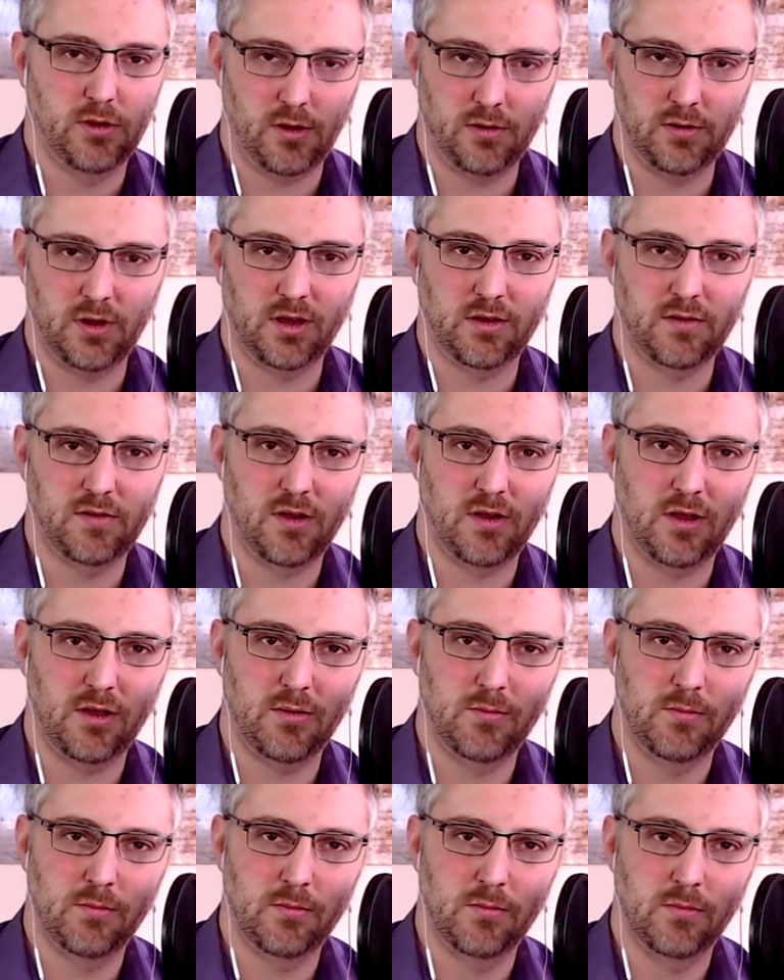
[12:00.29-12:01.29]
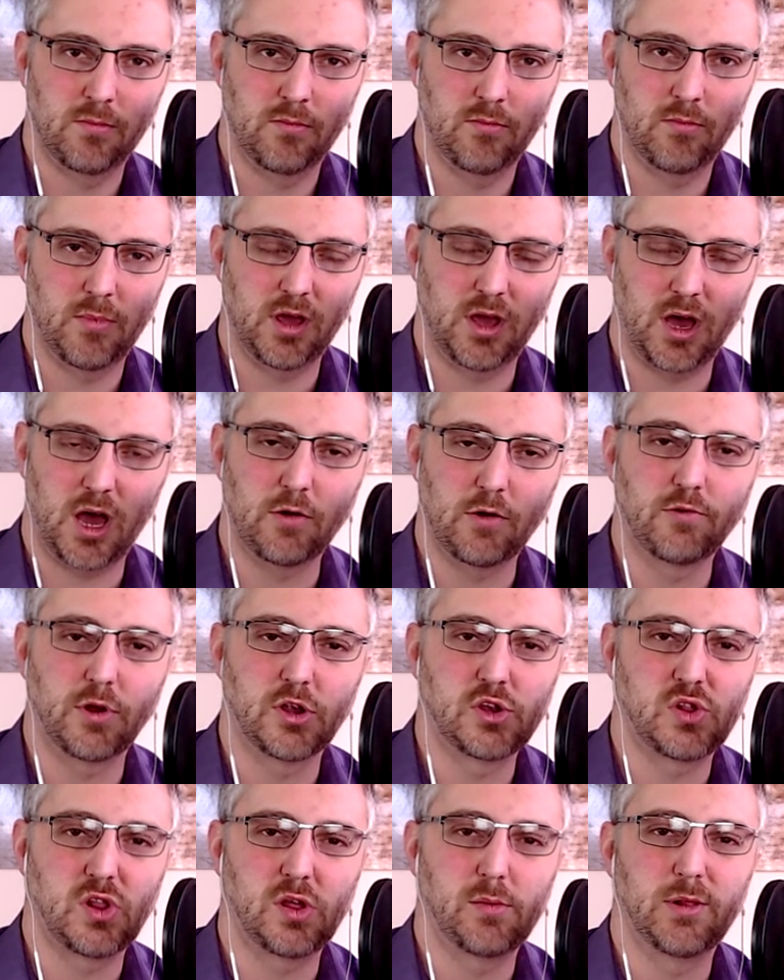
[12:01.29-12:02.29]
next time, may God
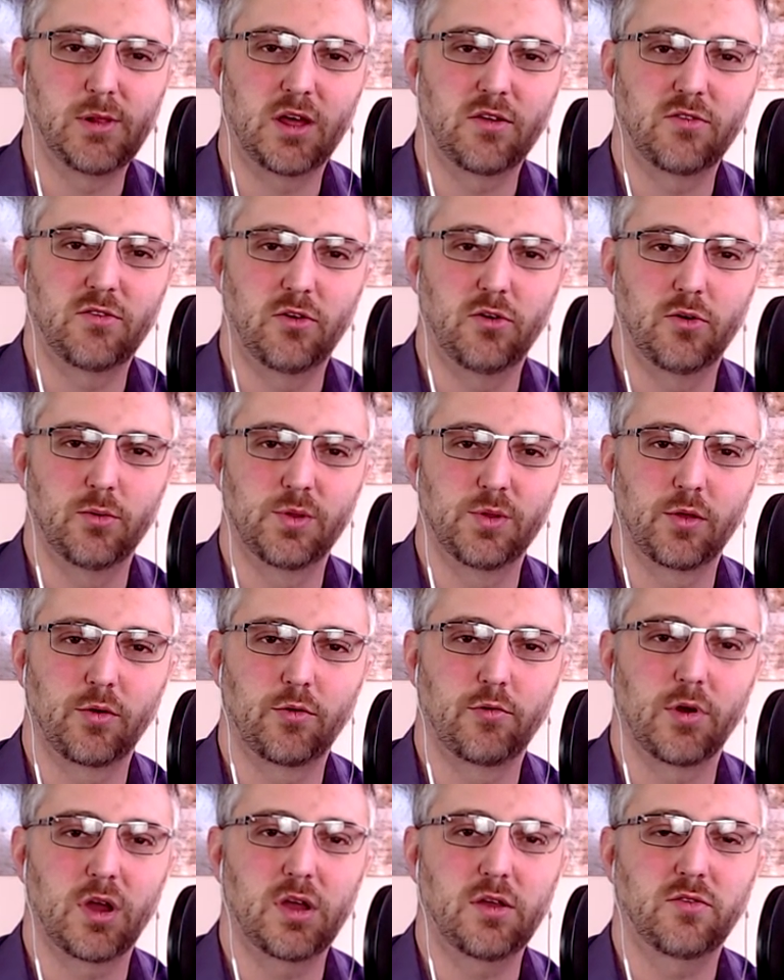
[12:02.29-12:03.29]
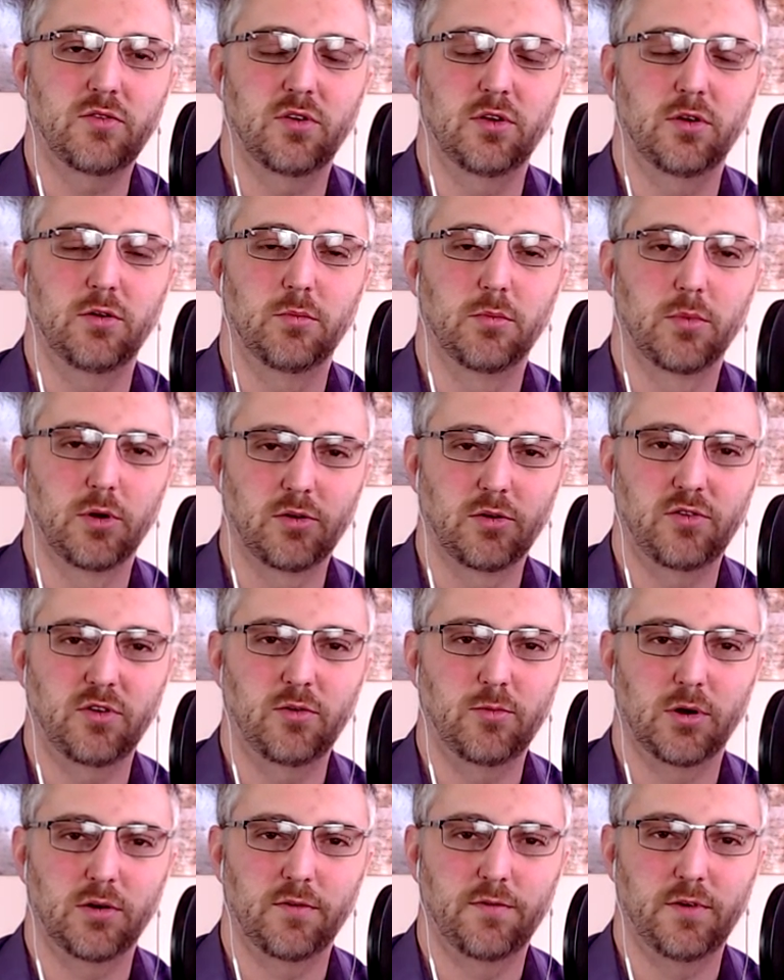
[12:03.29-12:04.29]
richly bless you in the grace and mercy
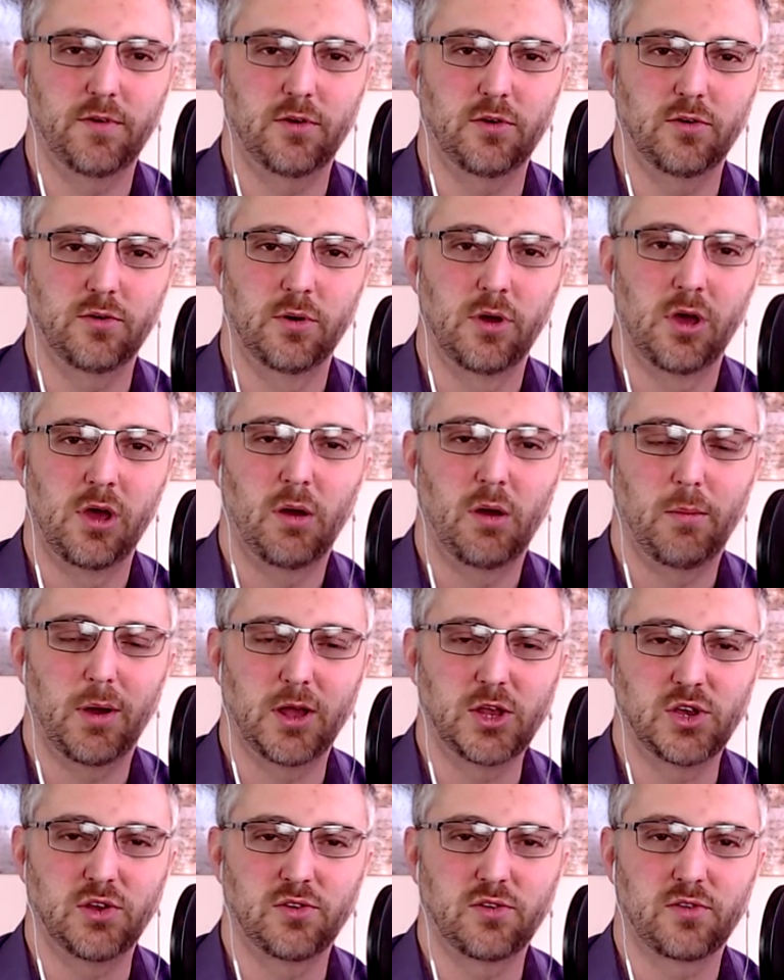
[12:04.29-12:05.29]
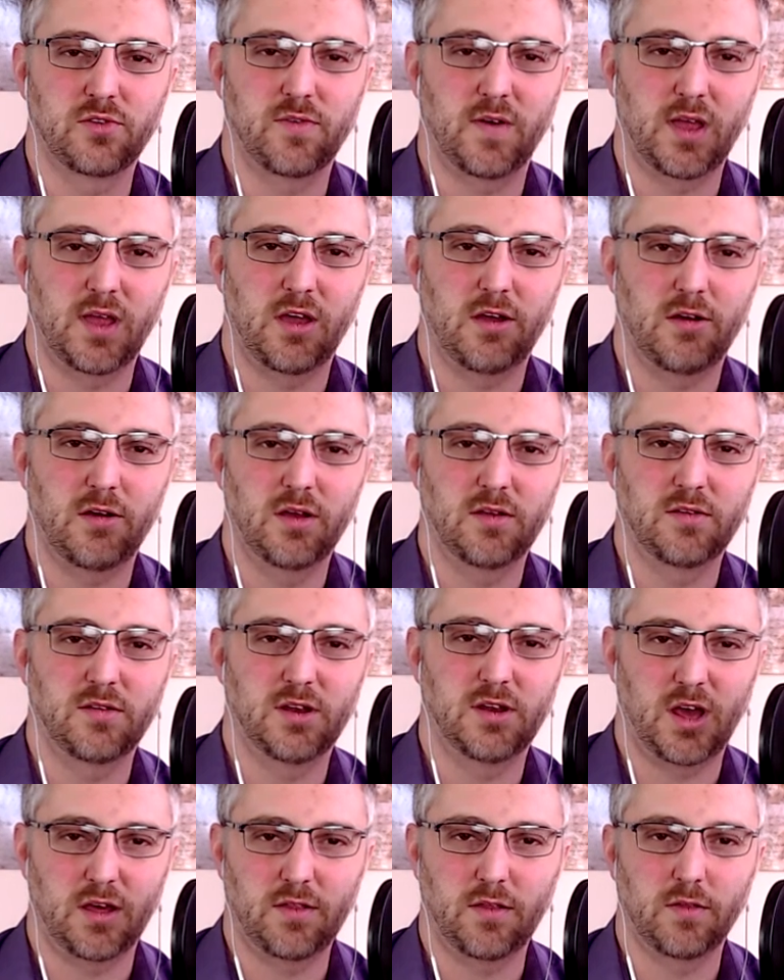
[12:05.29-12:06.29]
won for you by Jesus' vicarious
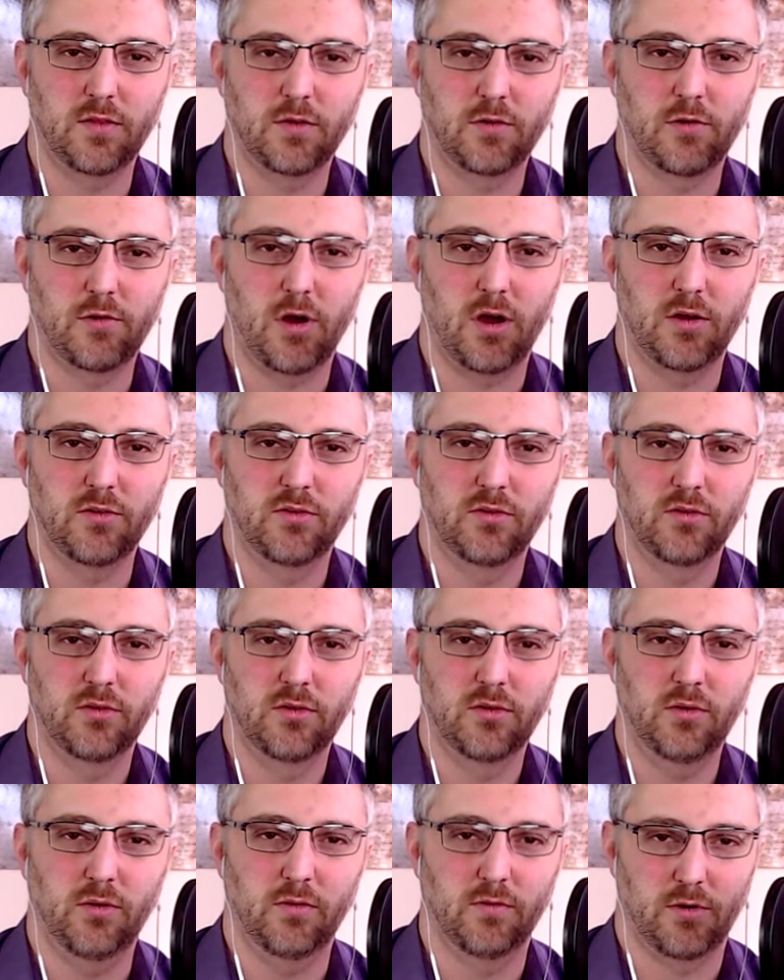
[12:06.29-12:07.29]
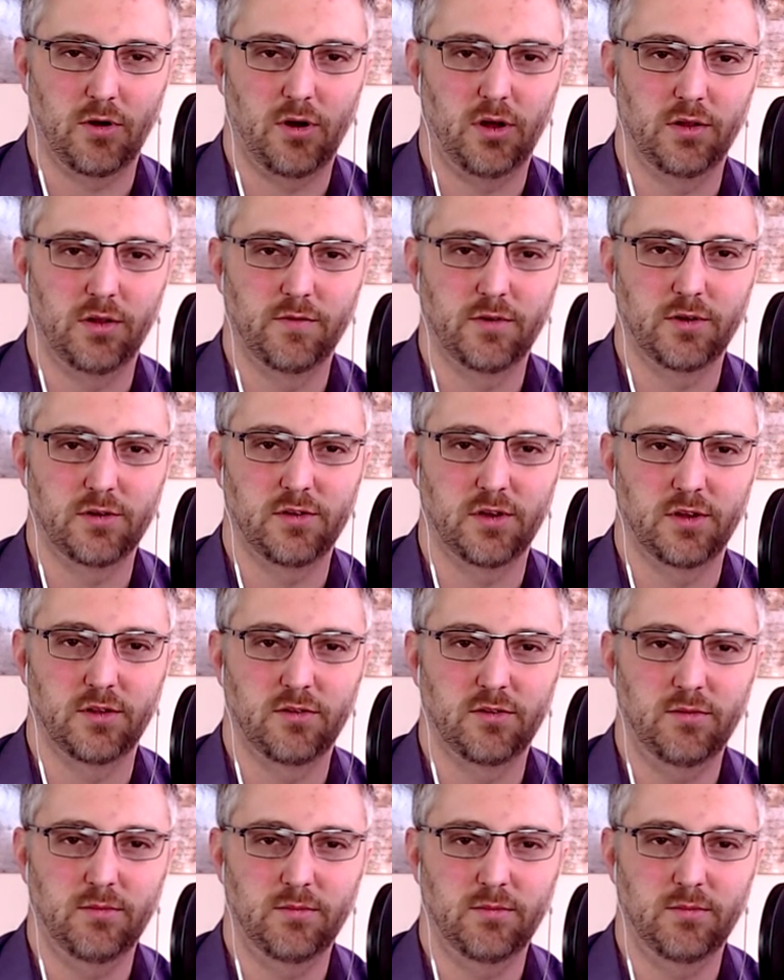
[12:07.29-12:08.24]
death on the cross for all of your sins.